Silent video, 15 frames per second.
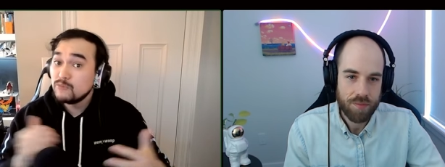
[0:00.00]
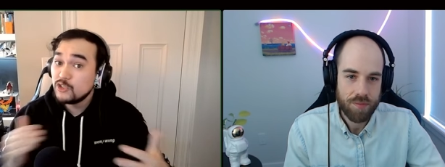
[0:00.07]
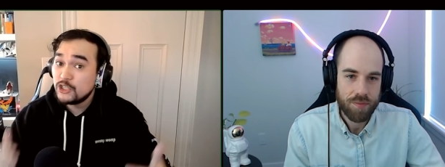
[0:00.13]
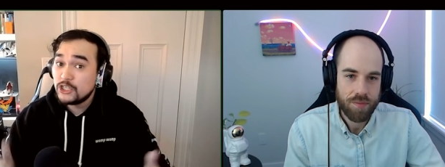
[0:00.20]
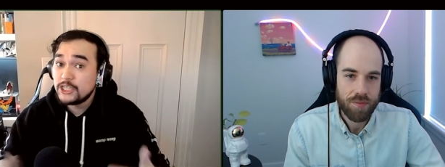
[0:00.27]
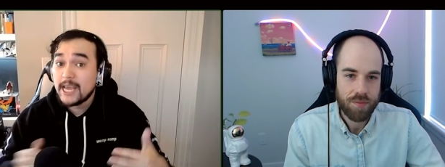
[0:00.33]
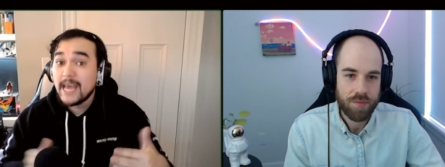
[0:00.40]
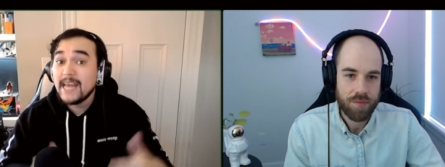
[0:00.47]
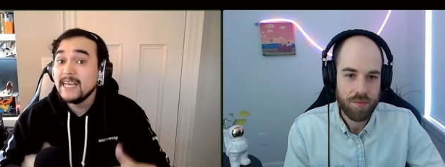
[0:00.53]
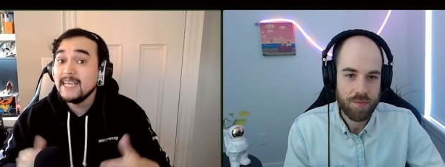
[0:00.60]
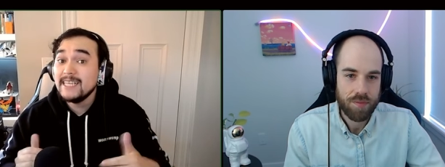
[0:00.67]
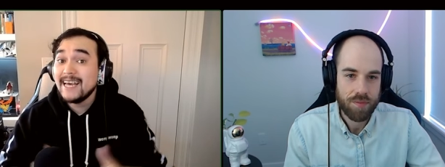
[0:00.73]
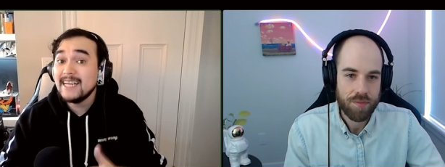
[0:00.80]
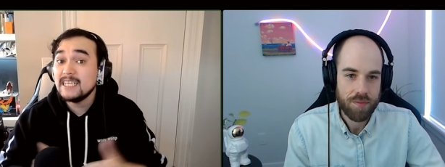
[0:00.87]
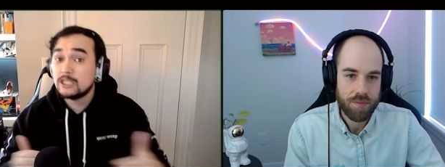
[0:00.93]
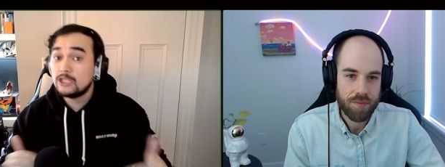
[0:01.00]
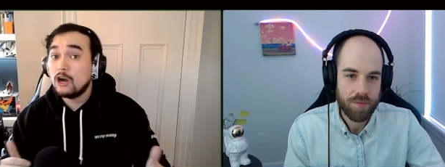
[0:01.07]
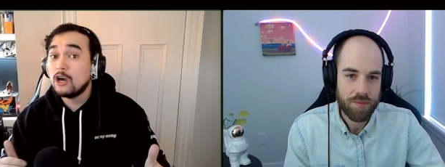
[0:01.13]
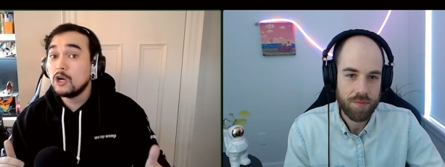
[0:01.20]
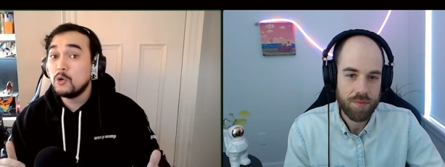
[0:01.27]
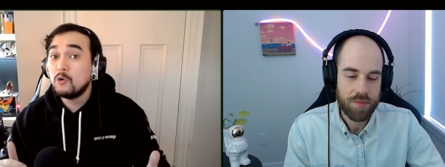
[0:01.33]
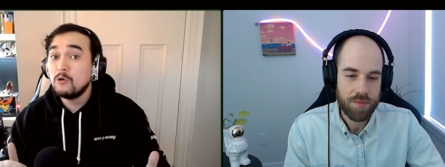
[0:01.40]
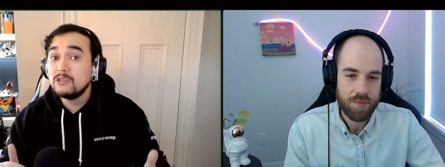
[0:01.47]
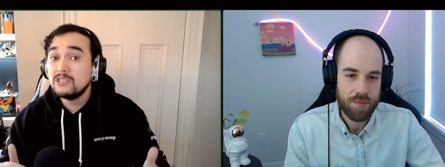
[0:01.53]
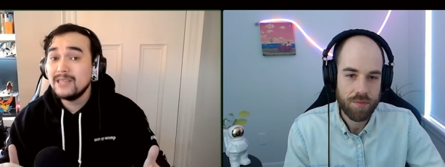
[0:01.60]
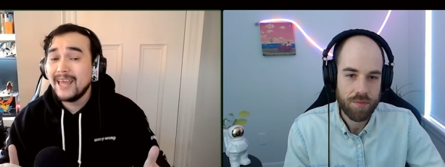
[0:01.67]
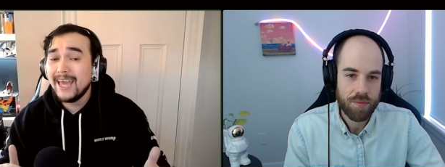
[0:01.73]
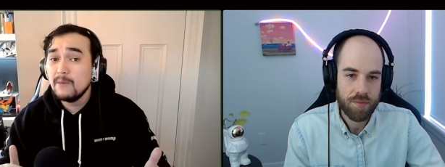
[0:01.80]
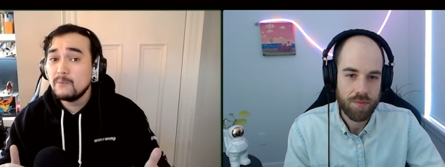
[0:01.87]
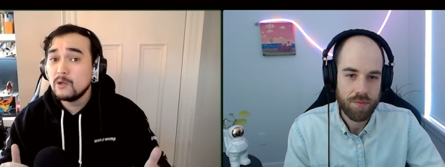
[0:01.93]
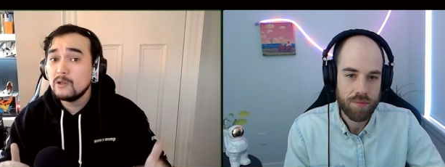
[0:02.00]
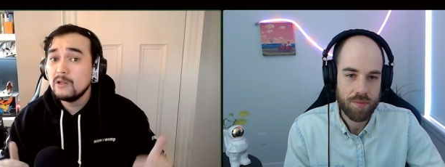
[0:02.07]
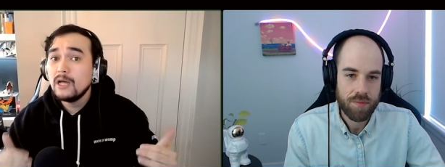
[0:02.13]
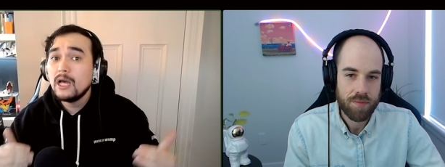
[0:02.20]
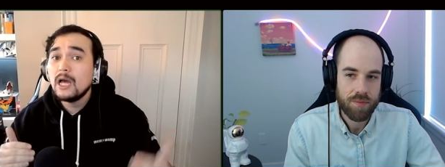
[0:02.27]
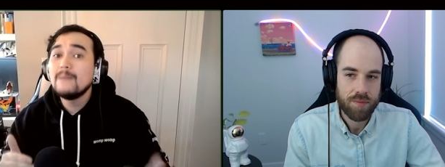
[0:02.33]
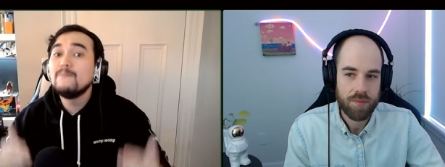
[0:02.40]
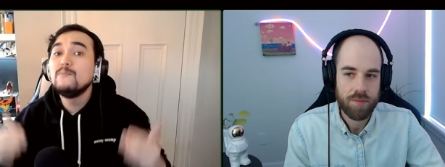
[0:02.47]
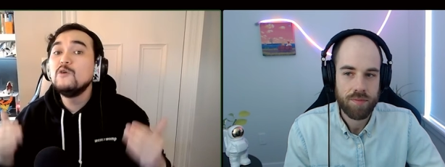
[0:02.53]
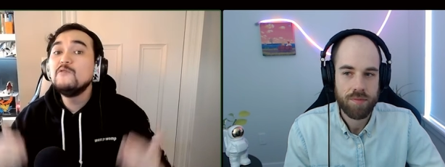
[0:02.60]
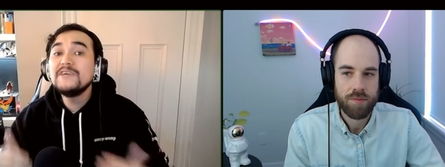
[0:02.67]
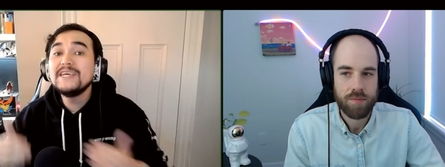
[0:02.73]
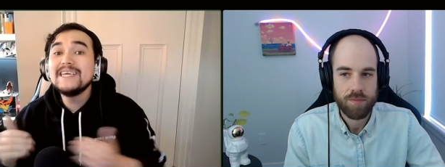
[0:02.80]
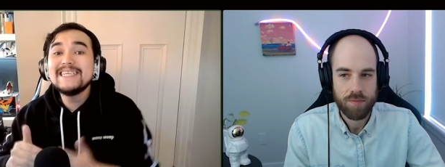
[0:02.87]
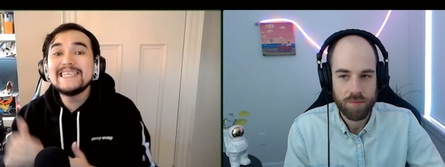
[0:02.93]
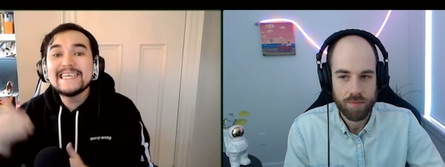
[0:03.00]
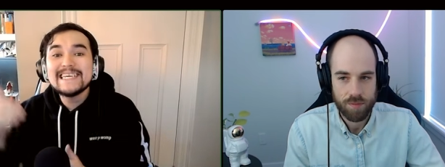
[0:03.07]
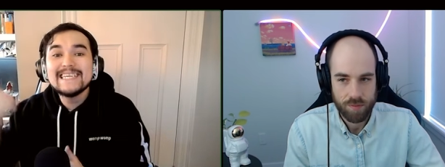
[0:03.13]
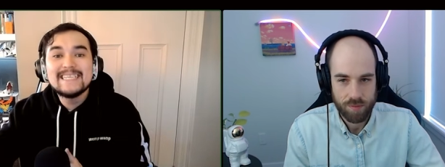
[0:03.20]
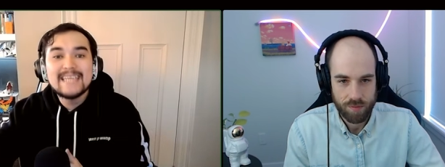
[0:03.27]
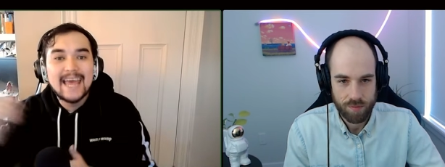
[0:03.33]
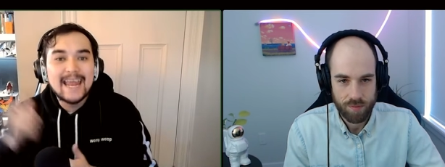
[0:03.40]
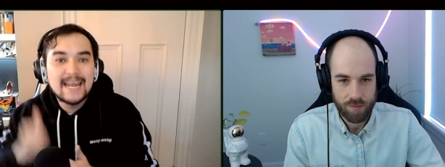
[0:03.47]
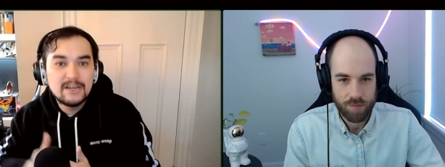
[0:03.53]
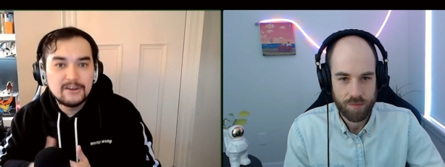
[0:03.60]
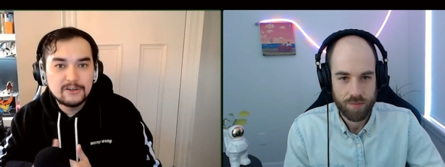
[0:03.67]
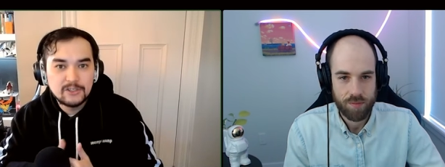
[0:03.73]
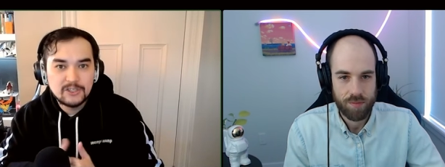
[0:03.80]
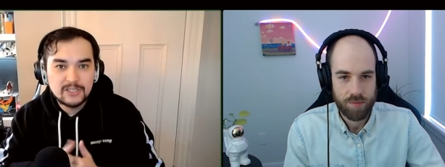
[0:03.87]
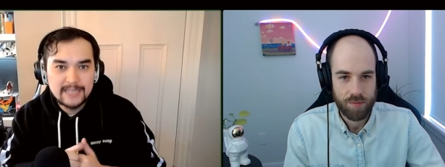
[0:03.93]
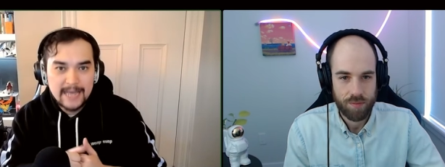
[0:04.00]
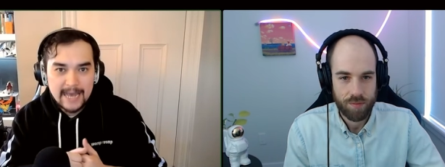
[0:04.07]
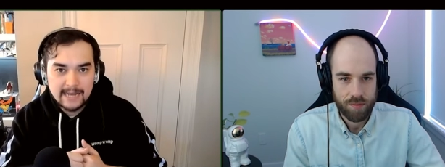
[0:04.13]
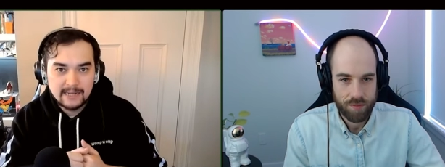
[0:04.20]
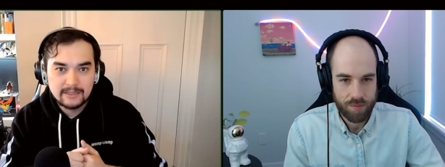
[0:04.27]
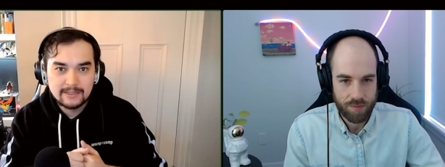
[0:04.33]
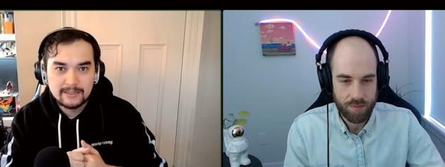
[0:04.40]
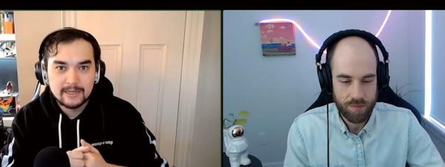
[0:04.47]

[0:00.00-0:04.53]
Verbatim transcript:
Speaker 1: shedding that dark horse label and moving into contender status.